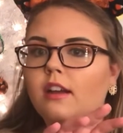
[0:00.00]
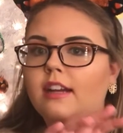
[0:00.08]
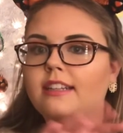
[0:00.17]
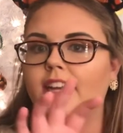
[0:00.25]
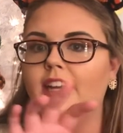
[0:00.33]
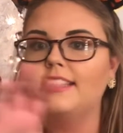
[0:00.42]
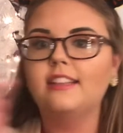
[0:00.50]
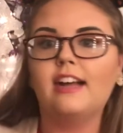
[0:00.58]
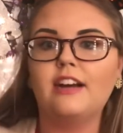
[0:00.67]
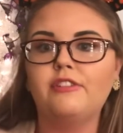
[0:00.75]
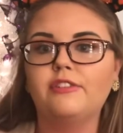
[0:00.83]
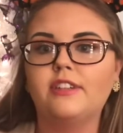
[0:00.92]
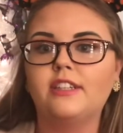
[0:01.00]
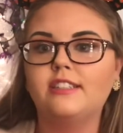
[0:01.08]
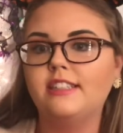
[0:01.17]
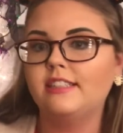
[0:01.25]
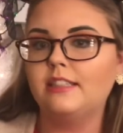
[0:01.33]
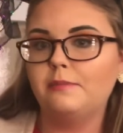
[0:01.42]
a day in the life of a
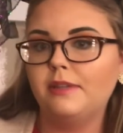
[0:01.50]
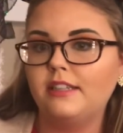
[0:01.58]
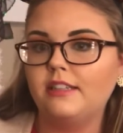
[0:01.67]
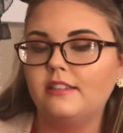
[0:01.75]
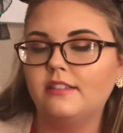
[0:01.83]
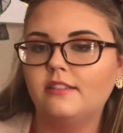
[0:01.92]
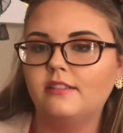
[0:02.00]
DCP